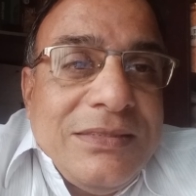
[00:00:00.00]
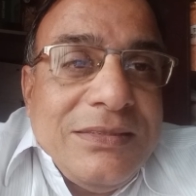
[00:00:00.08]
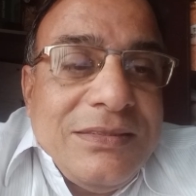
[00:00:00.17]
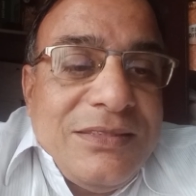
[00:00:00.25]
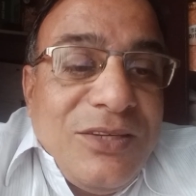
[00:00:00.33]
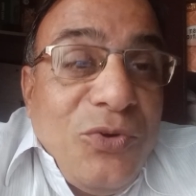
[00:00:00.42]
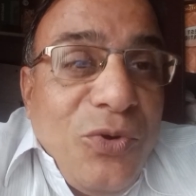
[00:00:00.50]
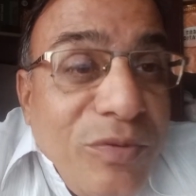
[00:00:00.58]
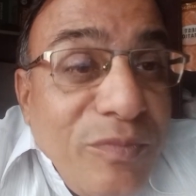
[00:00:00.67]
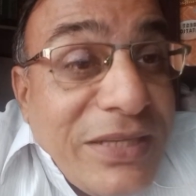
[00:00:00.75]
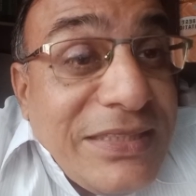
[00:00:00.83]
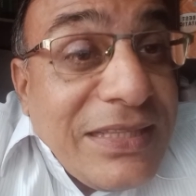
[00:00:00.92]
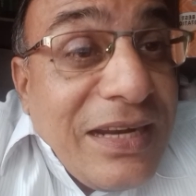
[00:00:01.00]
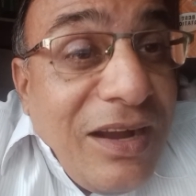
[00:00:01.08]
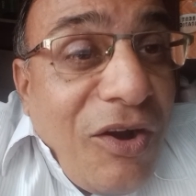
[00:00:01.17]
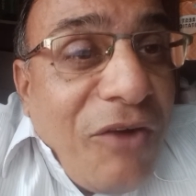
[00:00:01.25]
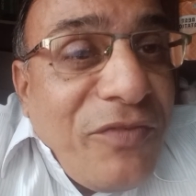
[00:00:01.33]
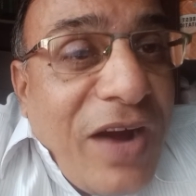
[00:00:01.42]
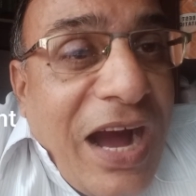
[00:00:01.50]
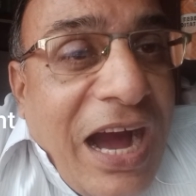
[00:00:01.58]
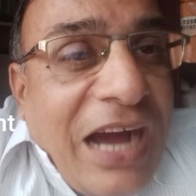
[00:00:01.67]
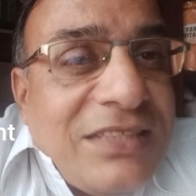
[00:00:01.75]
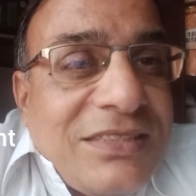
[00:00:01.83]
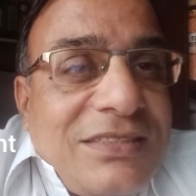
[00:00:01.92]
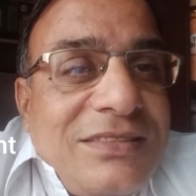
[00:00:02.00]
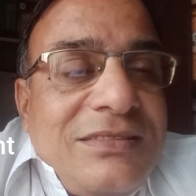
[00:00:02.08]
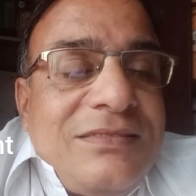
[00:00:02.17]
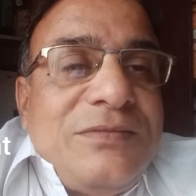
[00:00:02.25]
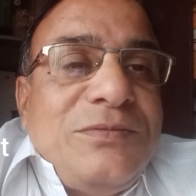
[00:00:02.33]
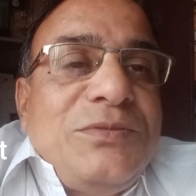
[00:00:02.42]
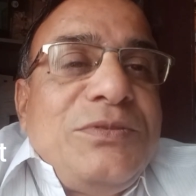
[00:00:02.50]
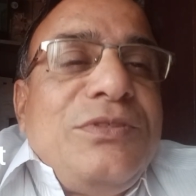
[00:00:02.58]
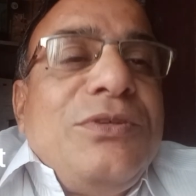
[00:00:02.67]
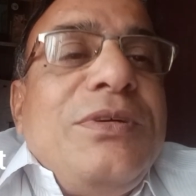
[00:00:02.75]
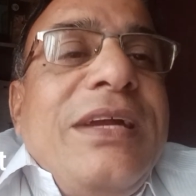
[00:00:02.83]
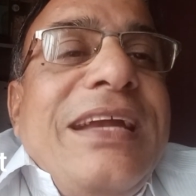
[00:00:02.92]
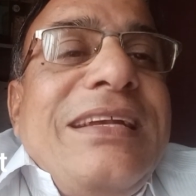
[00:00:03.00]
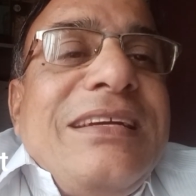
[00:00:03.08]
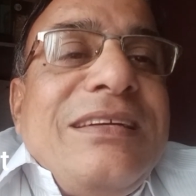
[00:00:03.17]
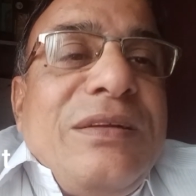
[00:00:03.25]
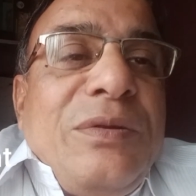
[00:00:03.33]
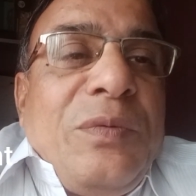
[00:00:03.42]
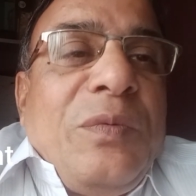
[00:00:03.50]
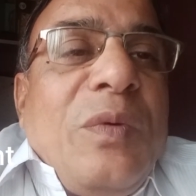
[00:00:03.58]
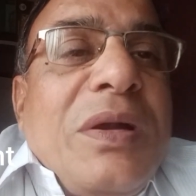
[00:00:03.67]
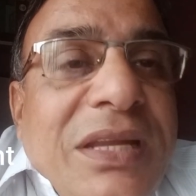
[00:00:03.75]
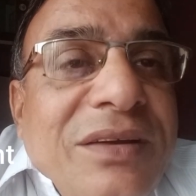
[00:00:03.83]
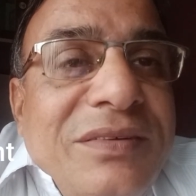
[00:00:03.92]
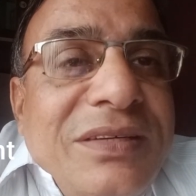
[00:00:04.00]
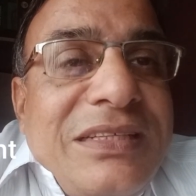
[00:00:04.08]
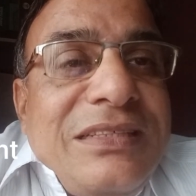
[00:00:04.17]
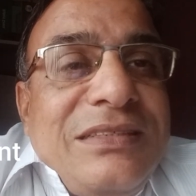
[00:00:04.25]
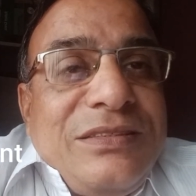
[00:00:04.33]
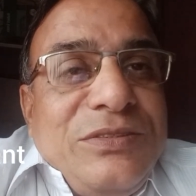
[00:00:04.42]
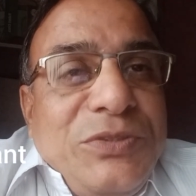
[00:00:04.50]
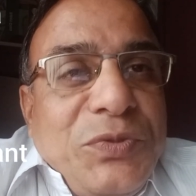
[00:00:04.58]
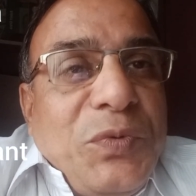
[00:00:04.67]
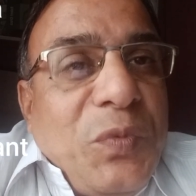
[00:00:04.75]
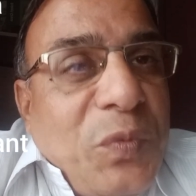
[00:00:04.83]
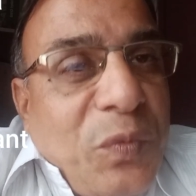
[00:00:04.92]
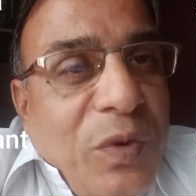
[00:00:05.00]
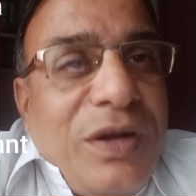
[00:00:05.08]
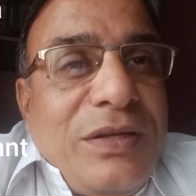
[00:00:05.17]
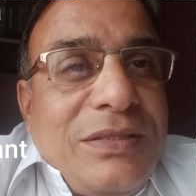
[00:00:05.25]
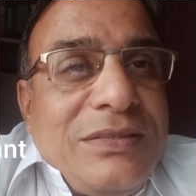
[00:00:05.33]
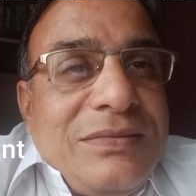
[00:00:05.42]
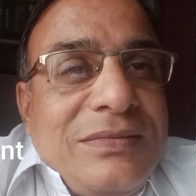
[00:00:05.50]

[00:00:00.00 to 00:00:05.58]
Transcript: the Guru mantra of ask to get whatever you want.